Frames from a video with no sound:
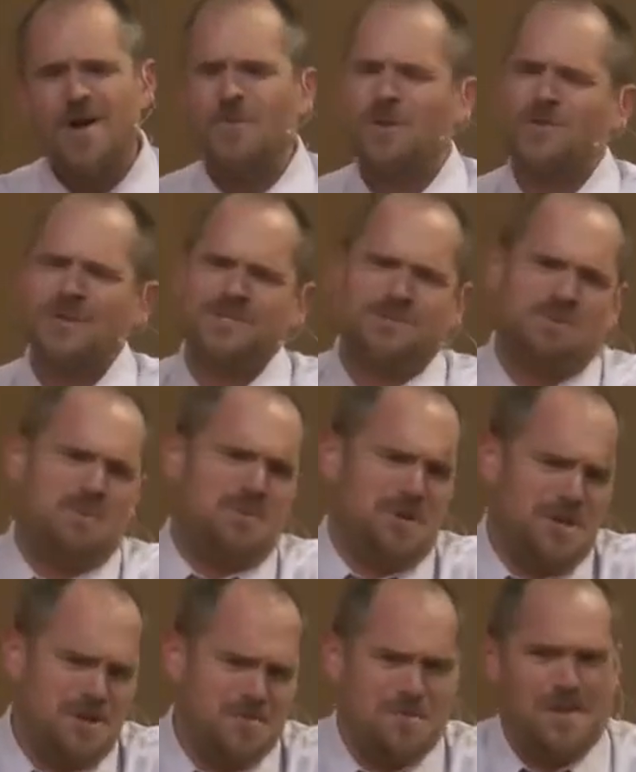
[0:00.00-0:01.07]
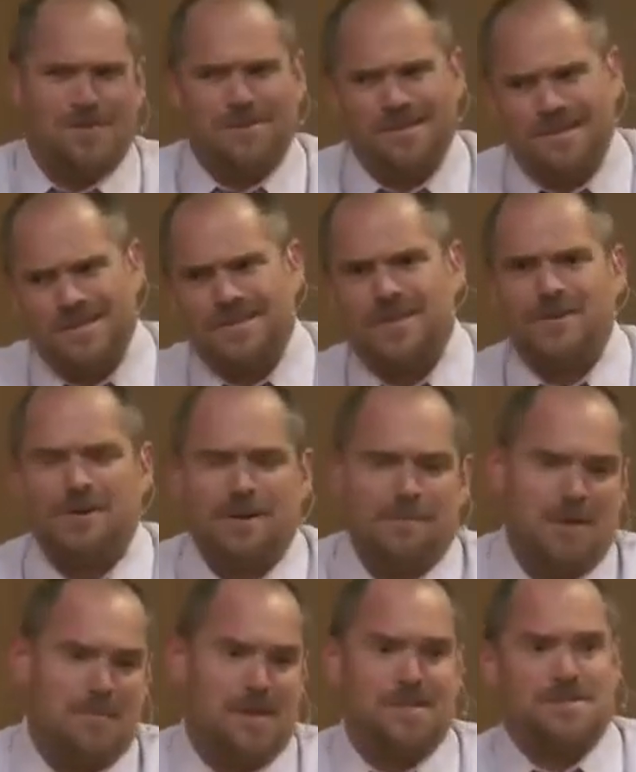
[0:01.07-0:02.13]
Well, the rest of people here have been like, well, you know,
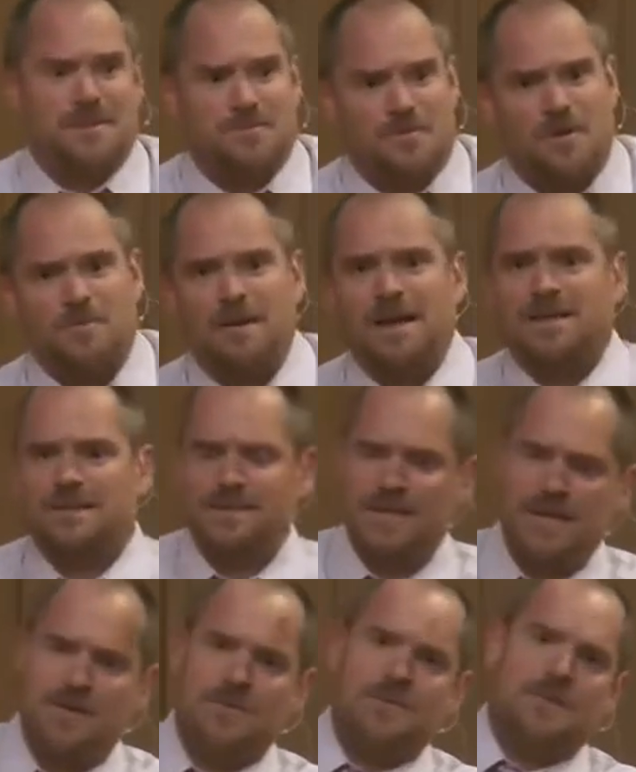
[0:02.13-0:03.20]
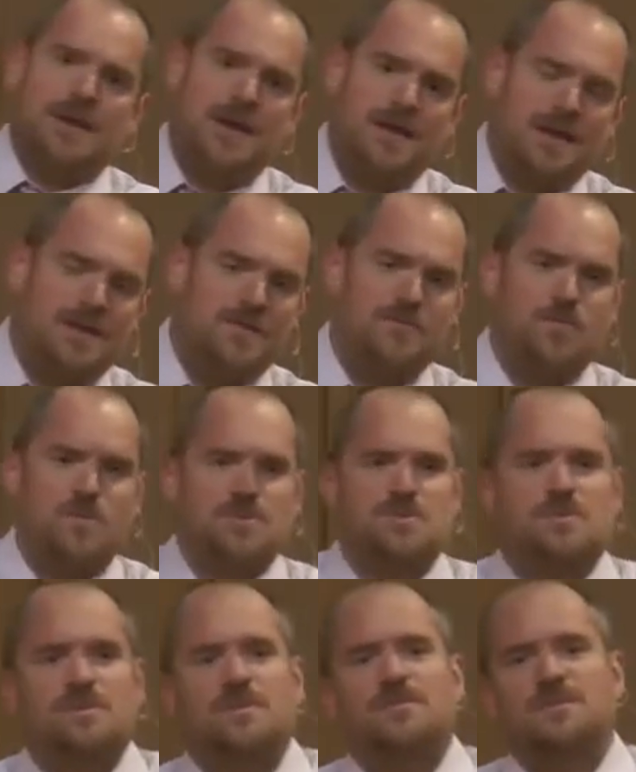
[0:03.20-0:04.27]
maybe I slept around back in the day, or maybe I got divorced,
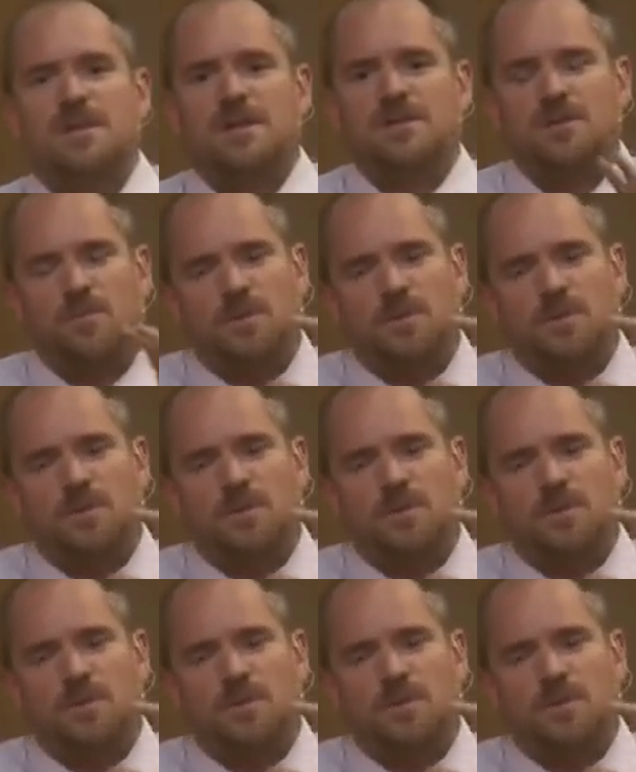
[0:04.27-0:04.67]
or different. You know,